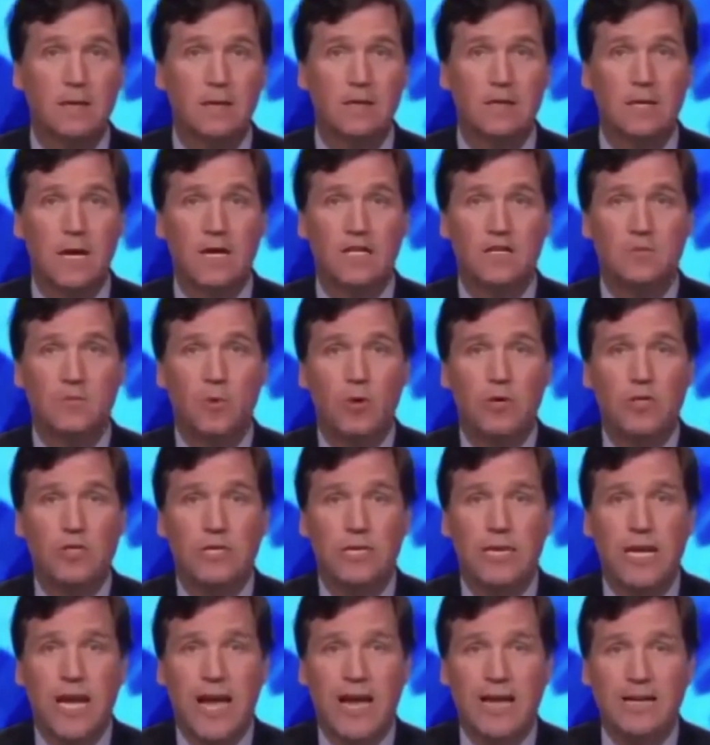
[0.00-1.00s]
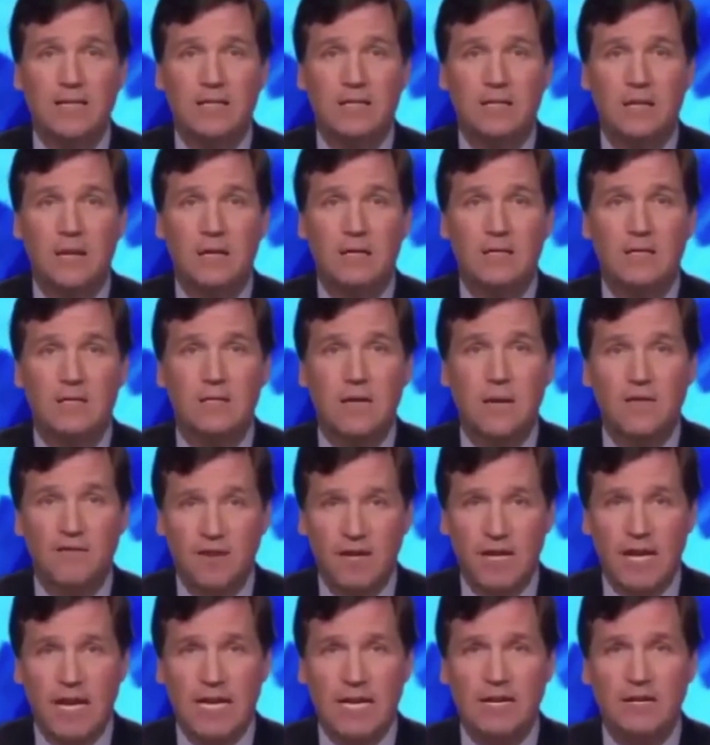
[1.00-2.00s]
Assad's poison gas
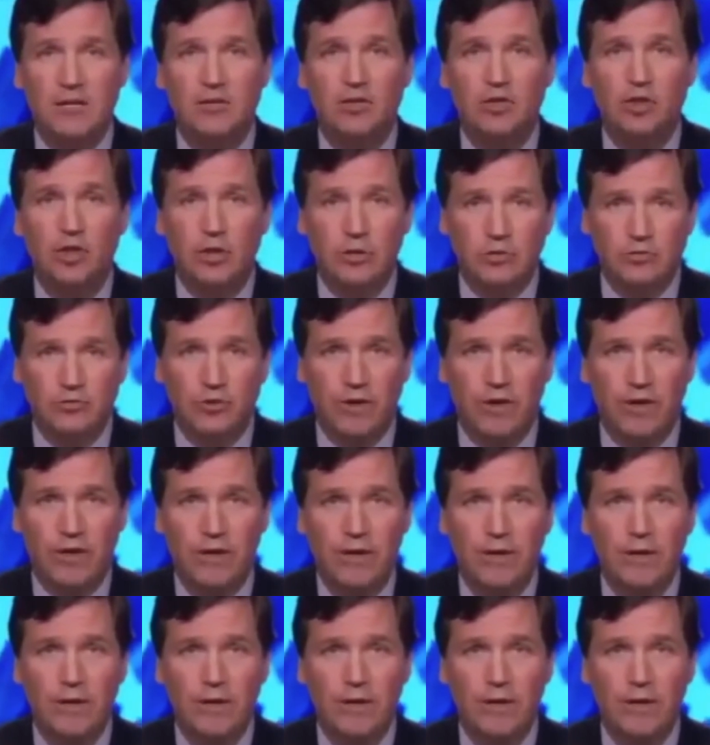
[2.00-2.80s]
suffocated children.